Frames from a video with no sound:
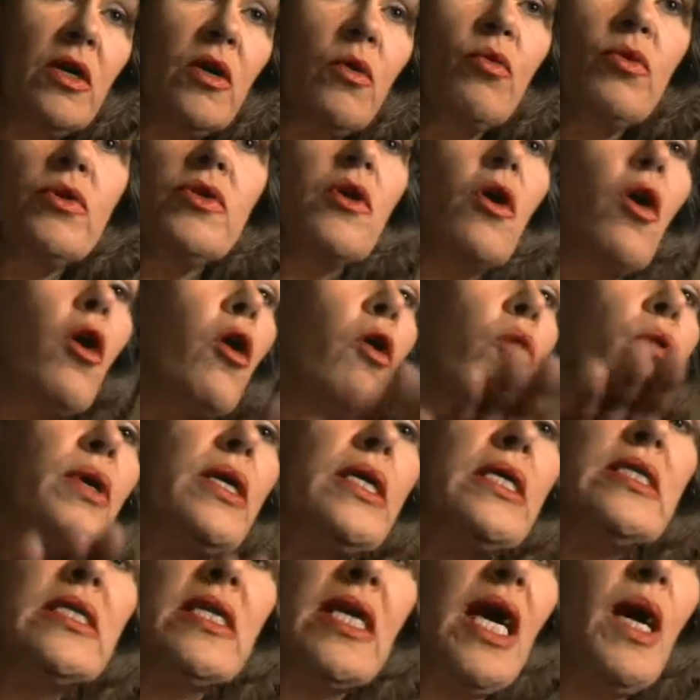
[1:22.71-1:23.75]
It was
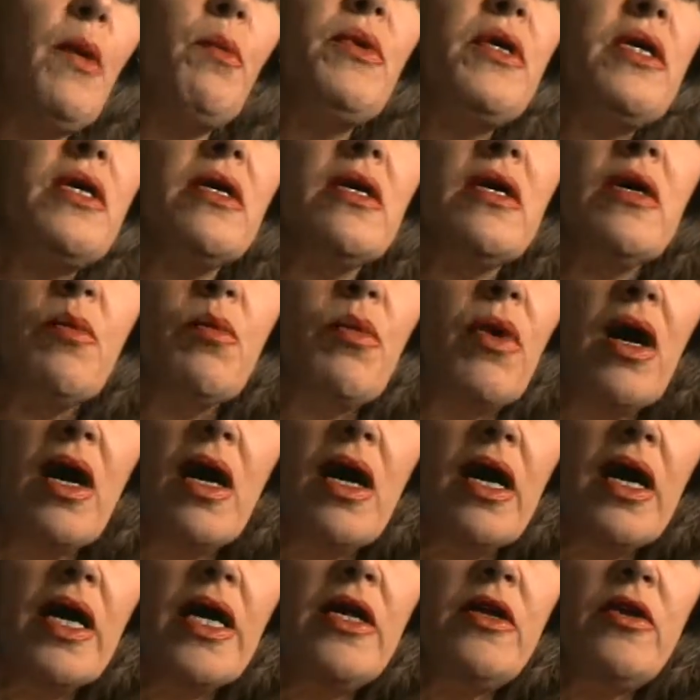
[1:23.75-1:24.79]
always kept
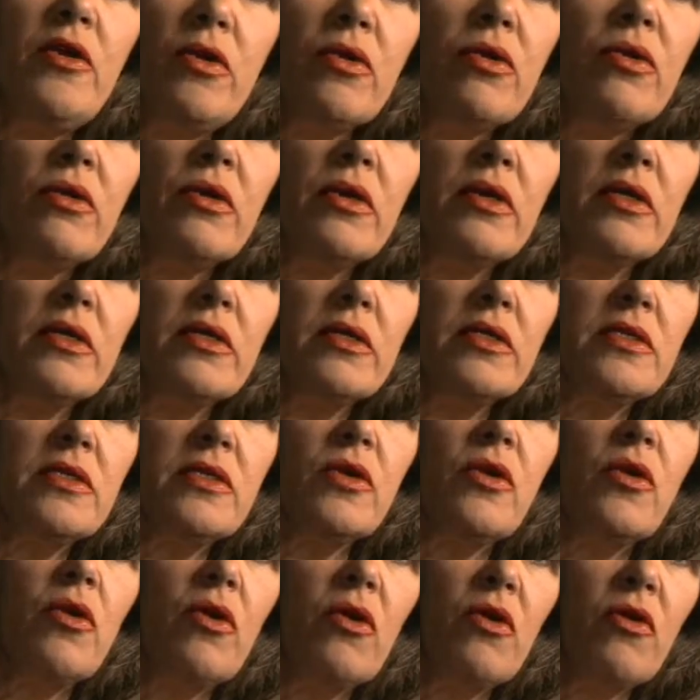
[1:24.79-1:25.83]
behind doors
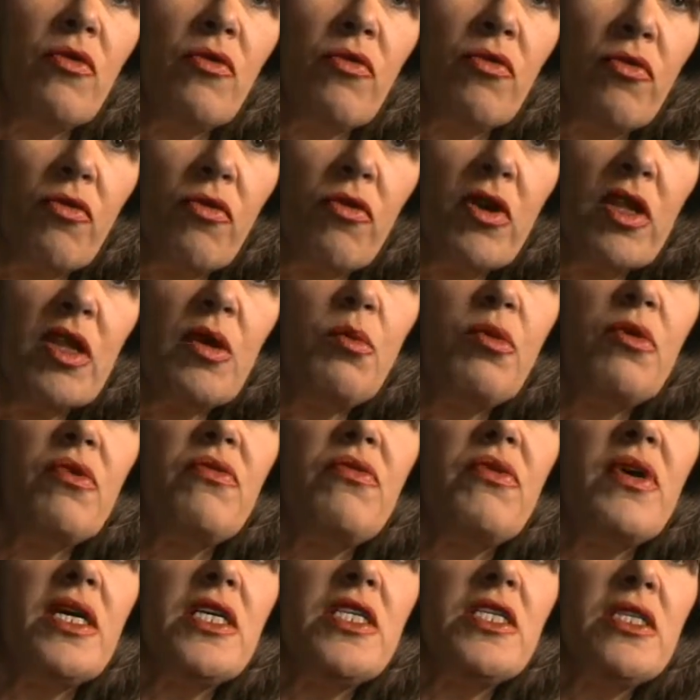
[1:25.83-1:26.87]
for the
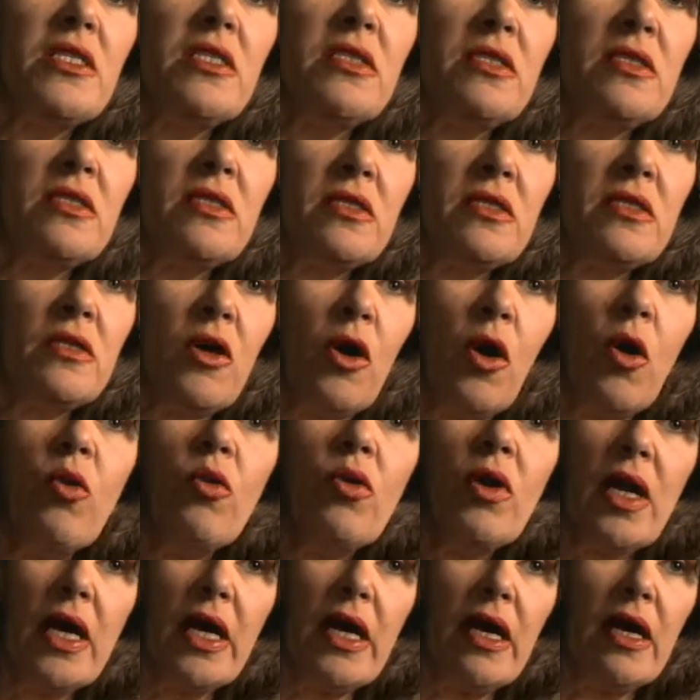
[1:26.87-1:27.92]
profession
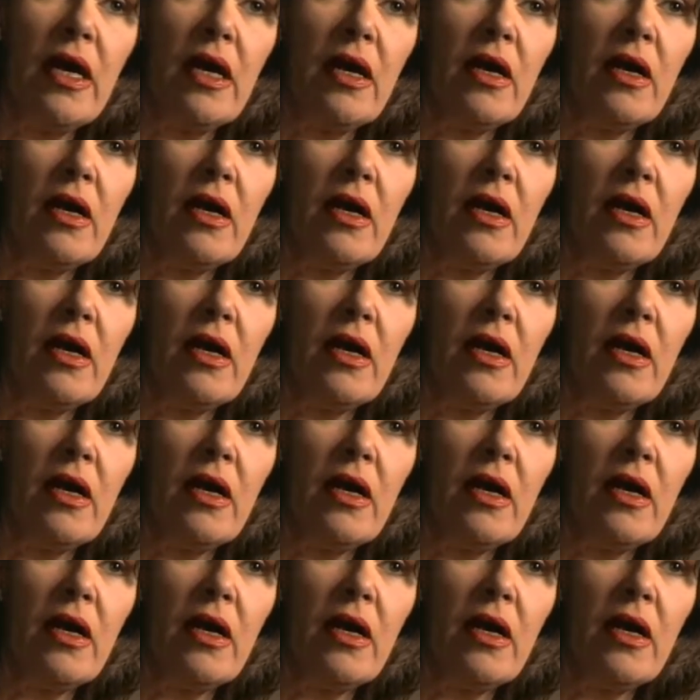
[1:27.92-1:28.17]
only.